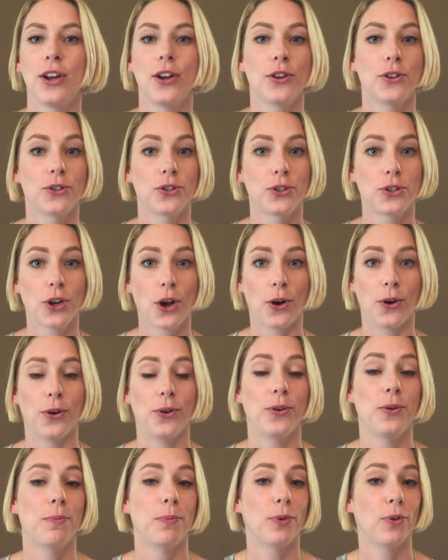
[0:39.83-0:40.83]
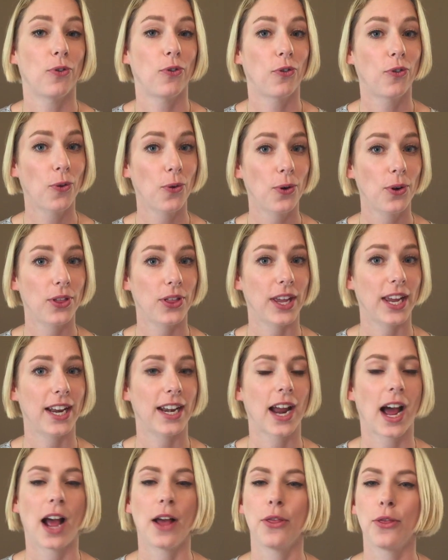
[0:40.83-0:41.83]
So before
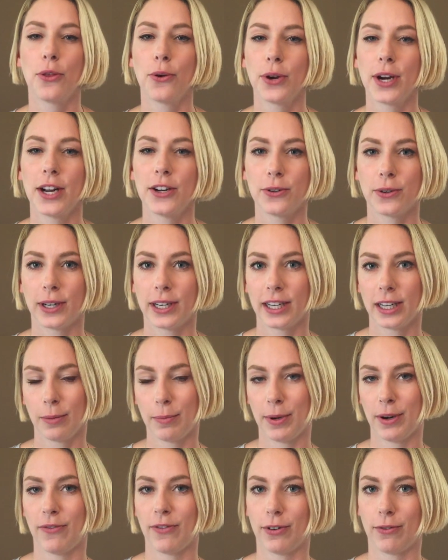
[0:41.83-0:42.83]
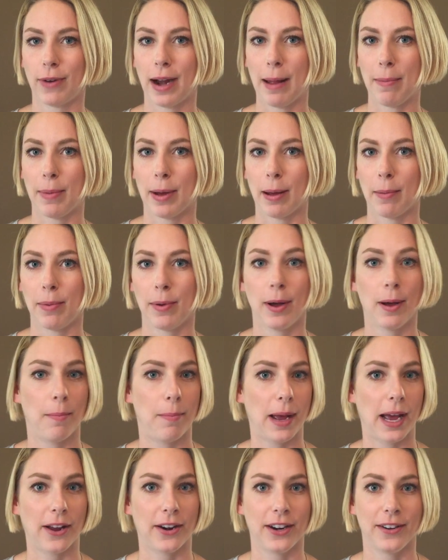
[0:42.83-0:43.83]
then, I thought I'd do a little bit of a wrap-up
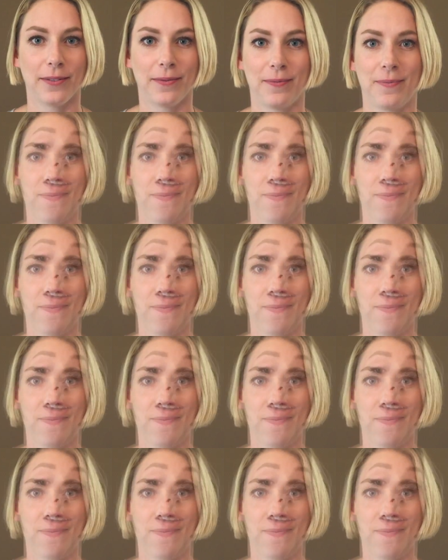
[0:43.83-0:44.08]
about it.